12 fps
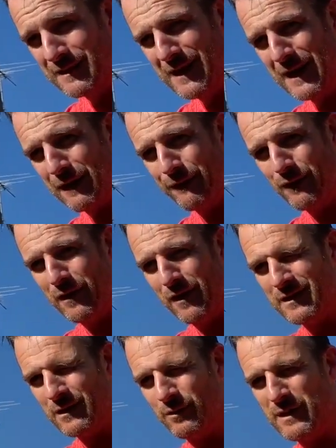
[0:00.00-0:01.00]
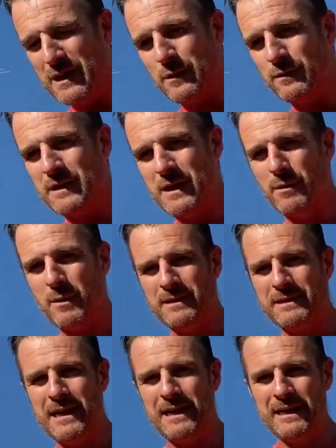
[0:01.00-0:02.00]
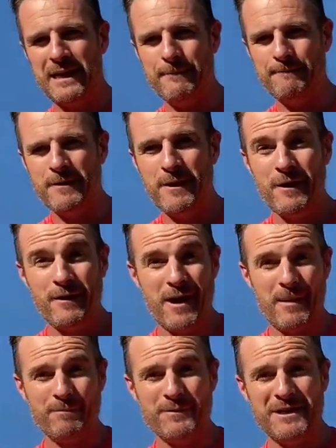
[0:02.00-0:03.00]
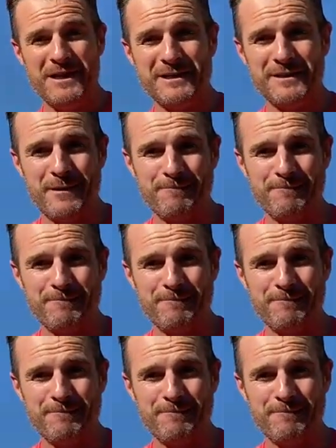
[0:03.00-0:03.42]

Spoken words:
tackle a few of those little niggles that you might be starting to get. All right, see you next